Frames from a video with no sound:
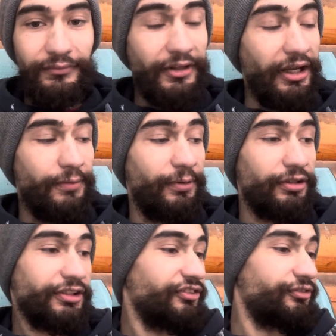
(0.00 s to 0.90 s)
I
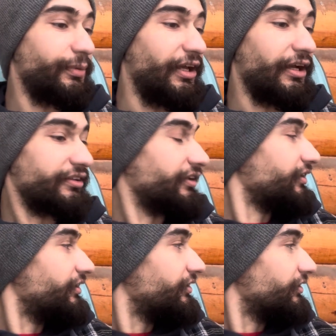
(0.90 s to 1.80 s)
apologize, it's been hectic
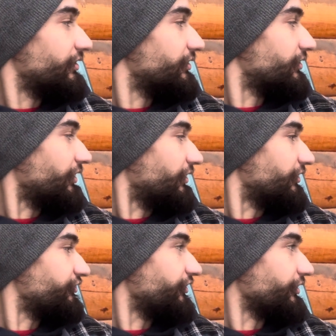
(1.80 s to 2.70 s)
getting
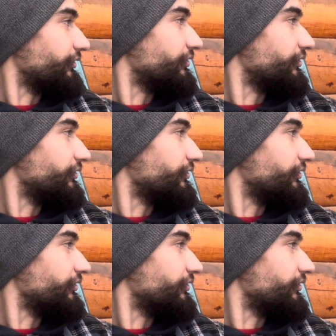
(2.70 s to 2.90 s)
this thing